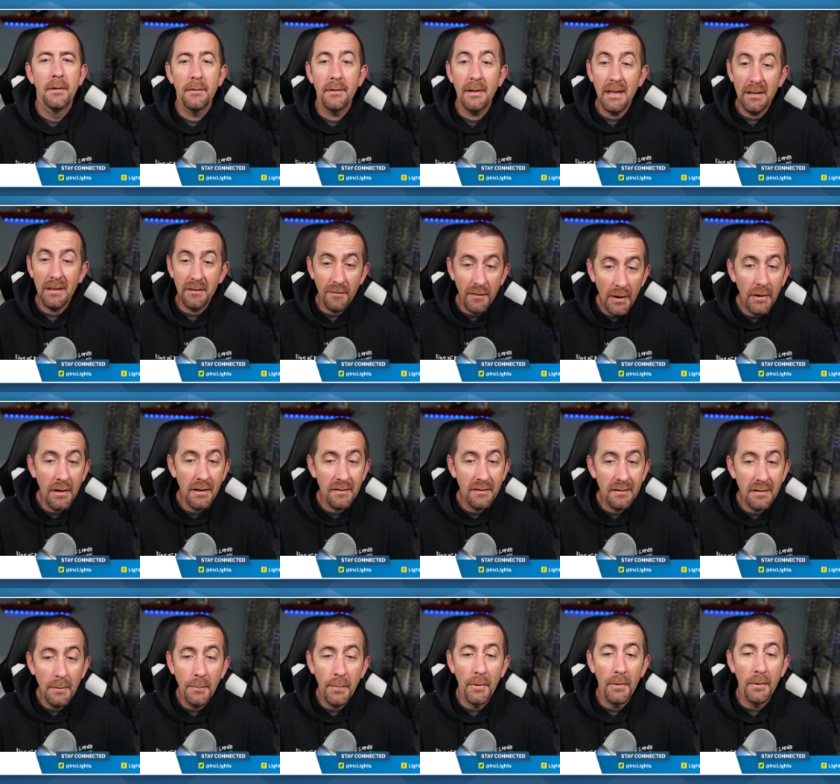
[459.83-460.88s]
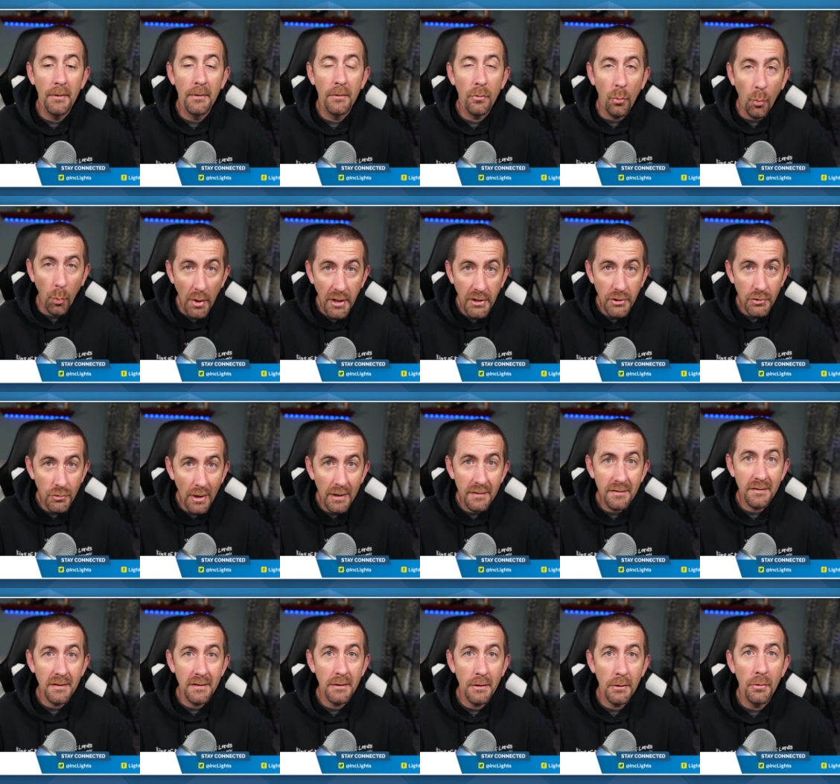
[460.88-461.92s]
It's very simple. We
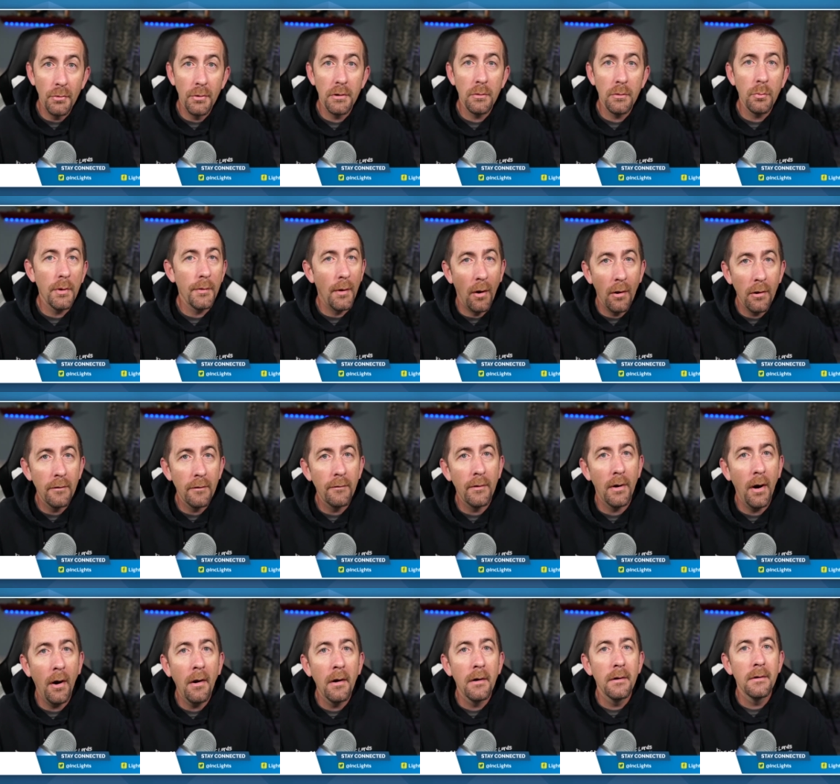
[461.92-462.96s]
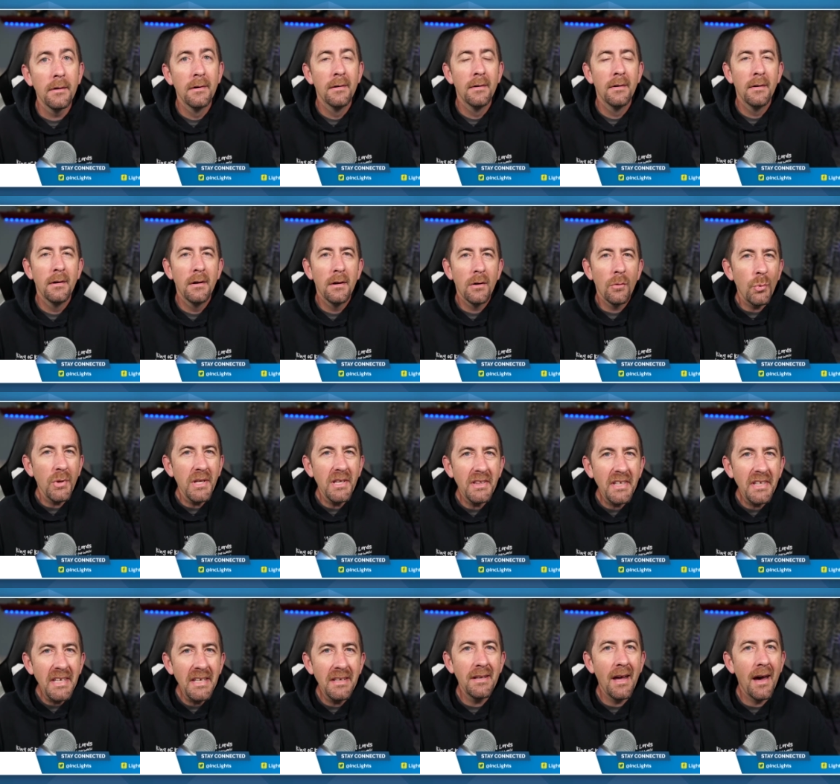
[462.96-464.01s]
trust in the Lord with all of our heart. We
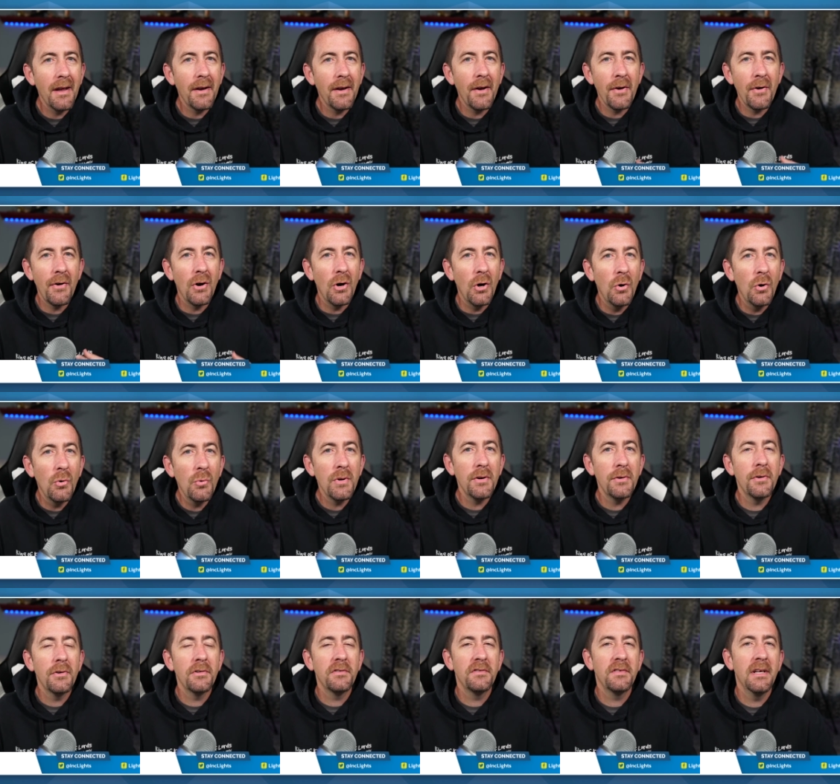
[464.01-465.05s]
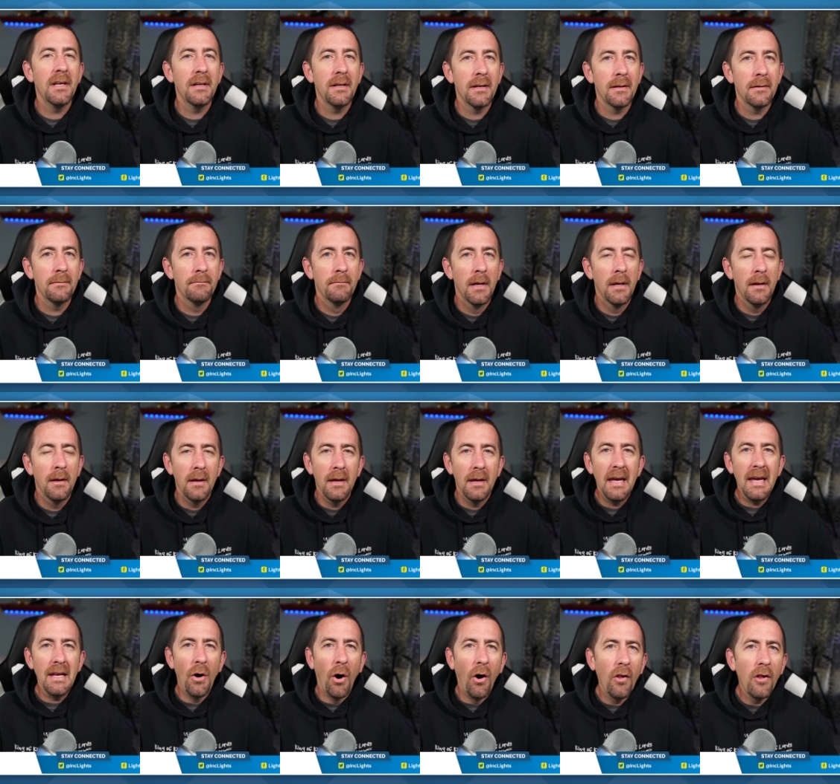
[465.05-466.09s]
lean not on our own understanding.
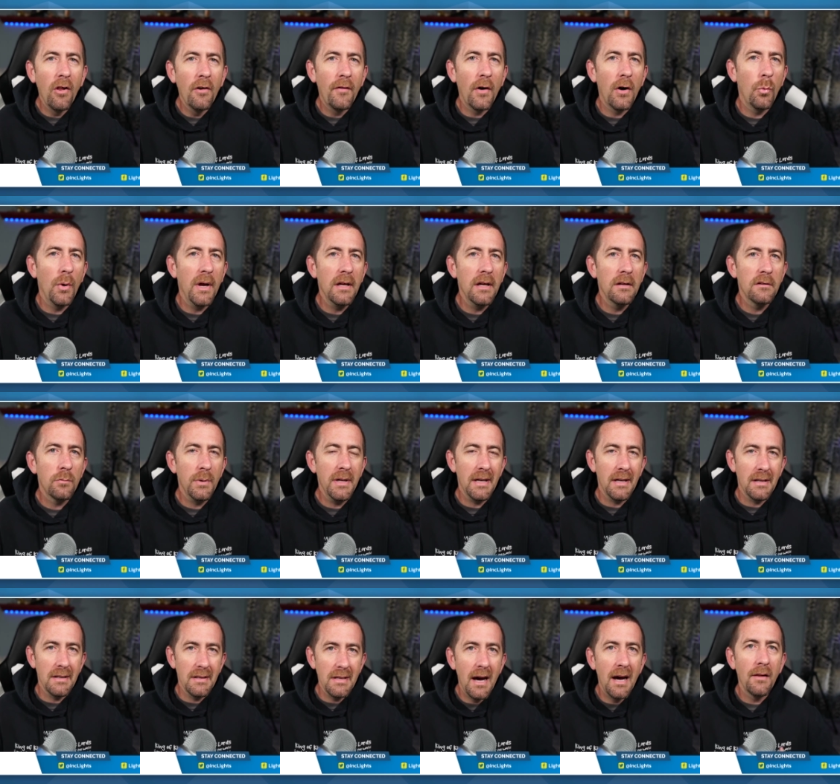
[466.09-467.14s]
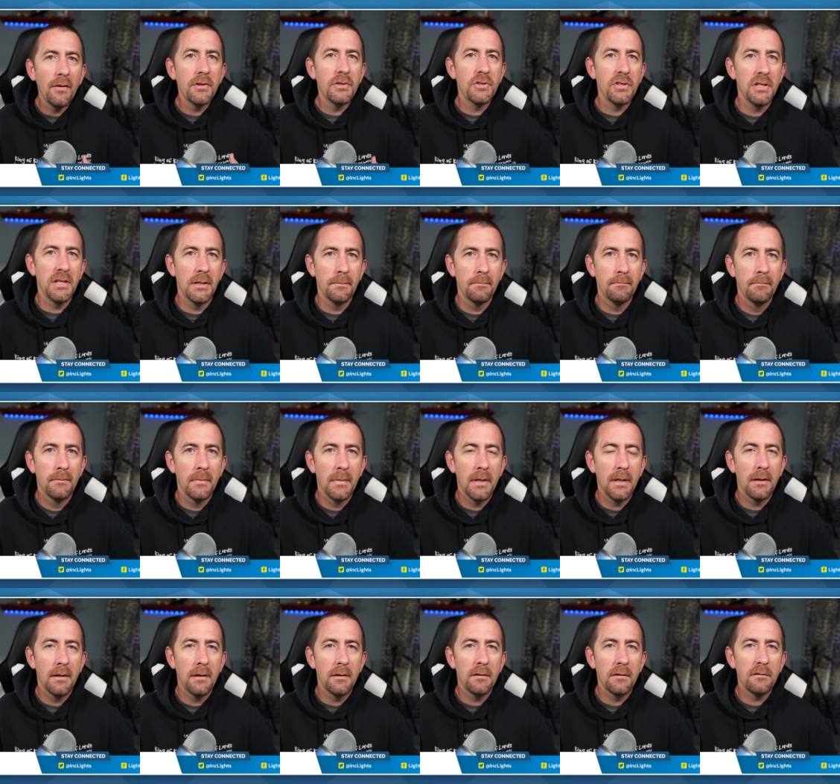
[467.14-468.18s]
In all of our ways, we acknowledge Him
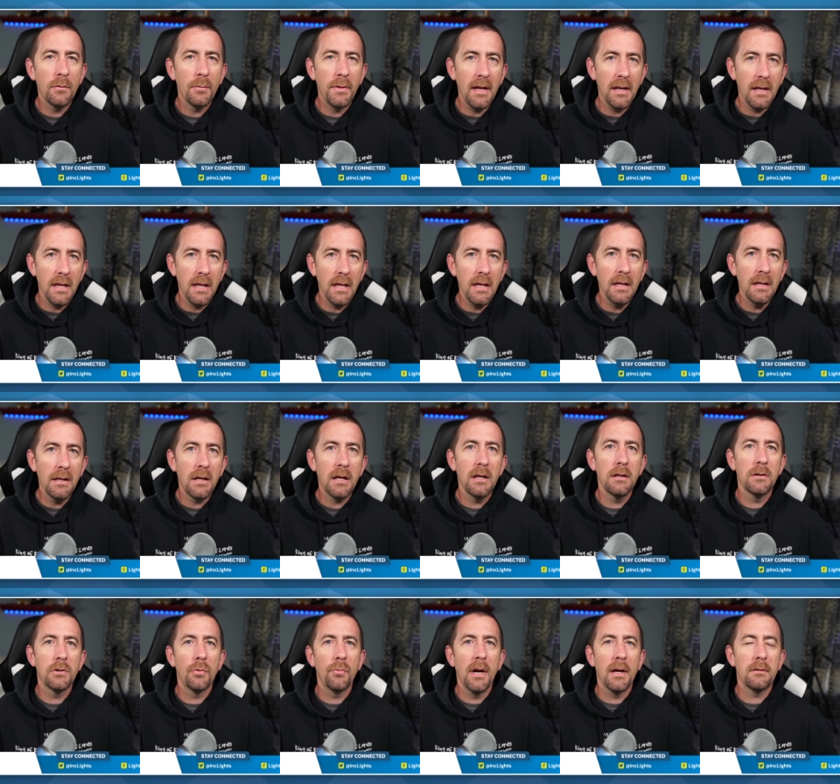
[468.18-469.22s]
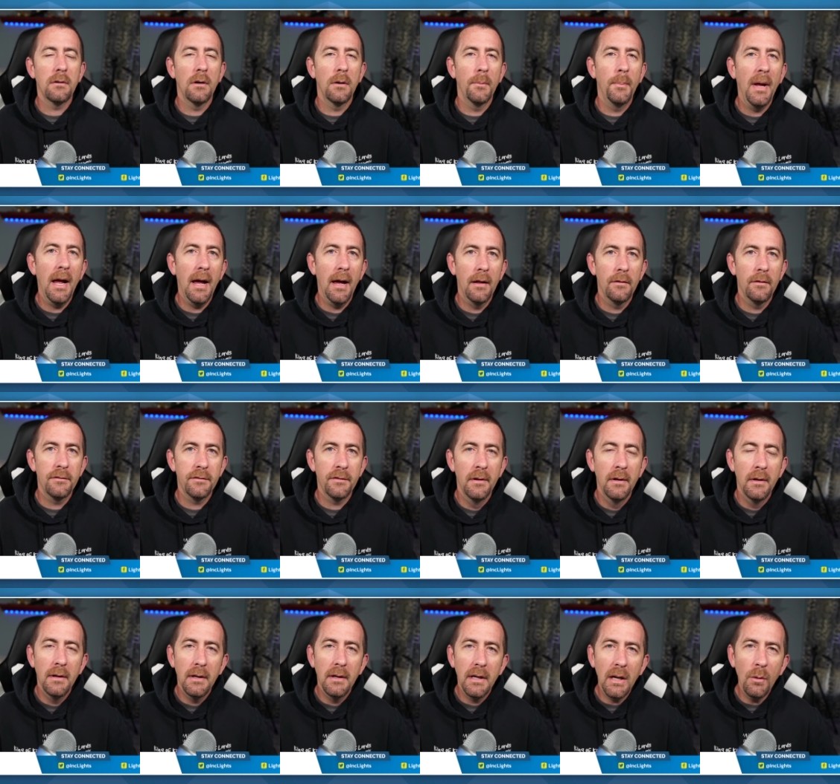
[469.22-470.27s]
so that He can direct our paths.
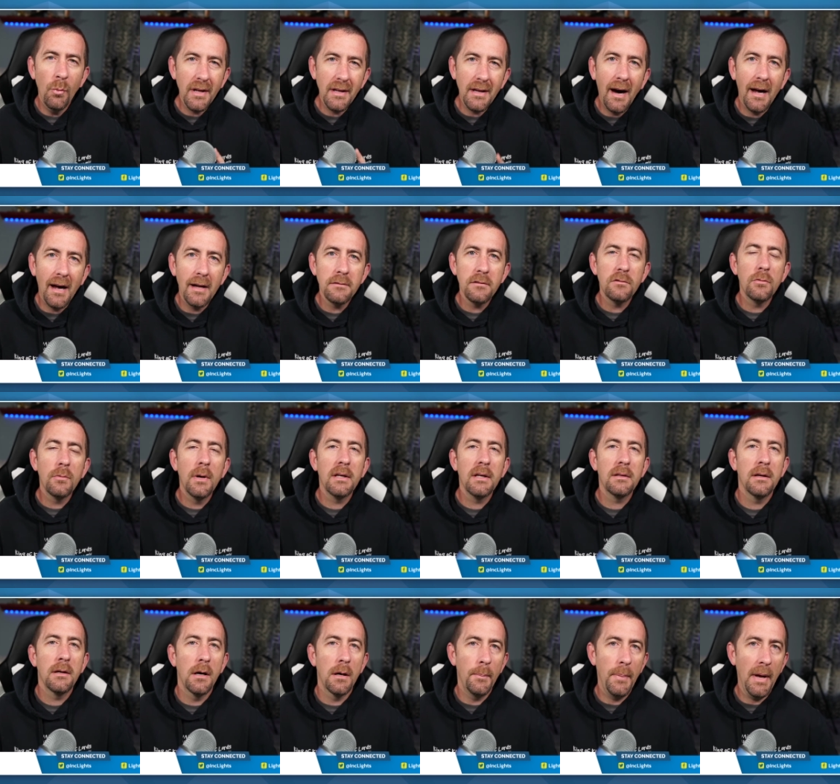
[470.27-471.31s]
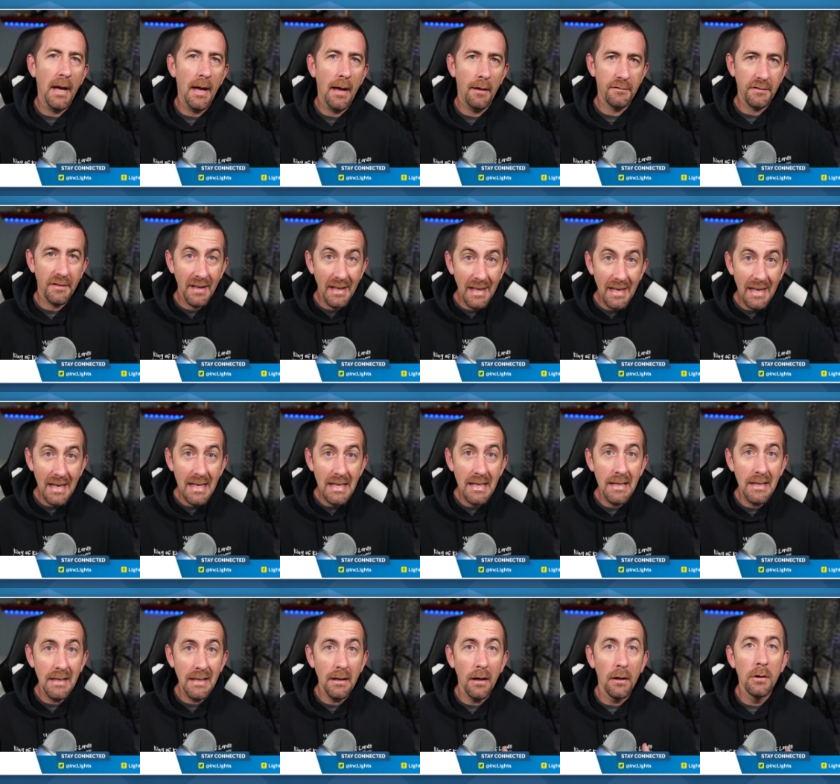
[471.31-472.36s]
And when God's directing our paths,
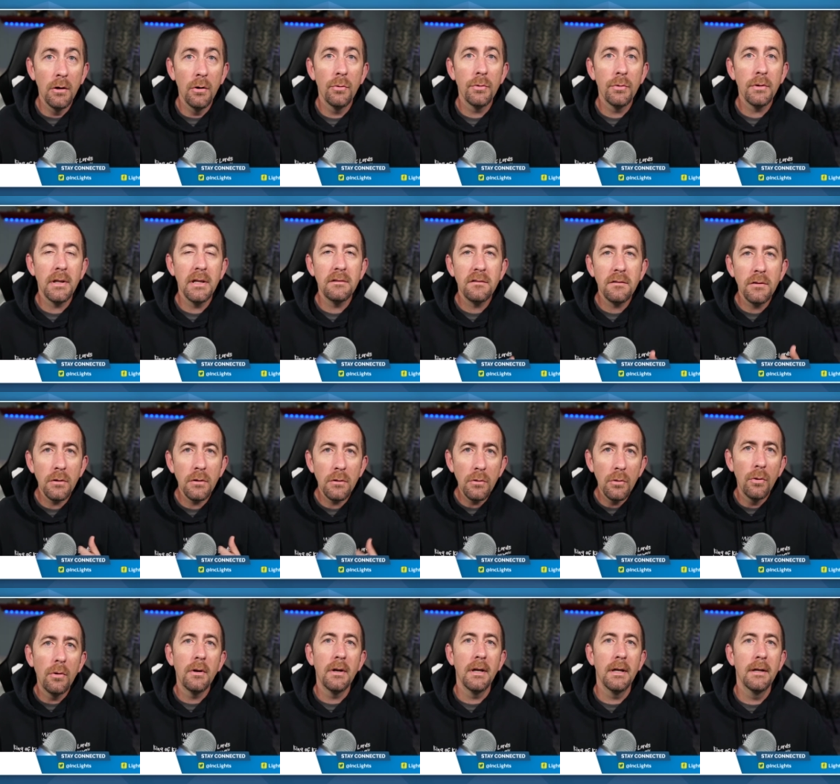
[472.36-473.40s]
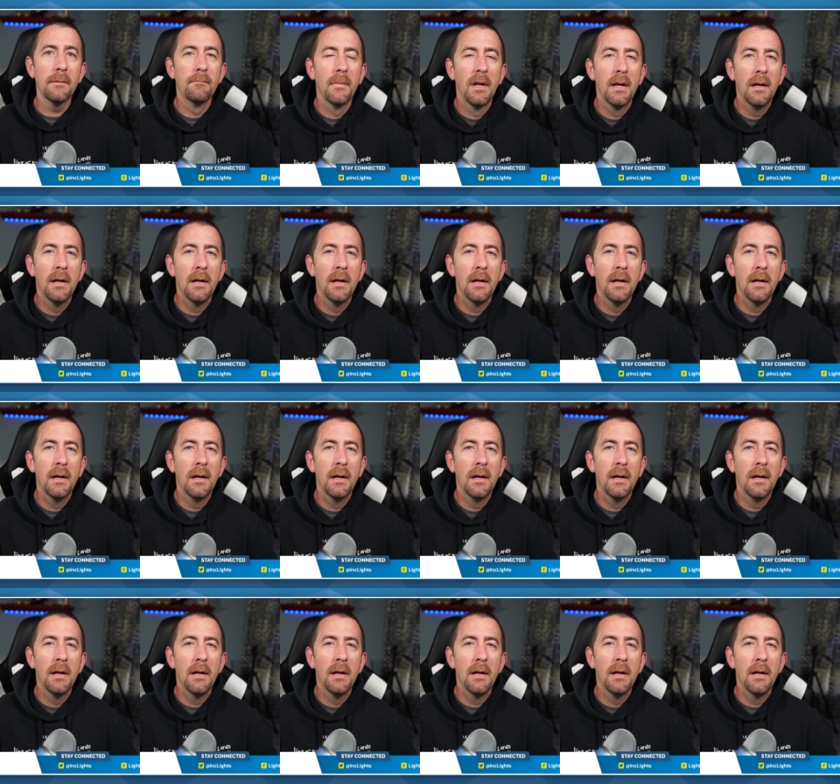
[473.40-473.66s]
He alone gets the glory.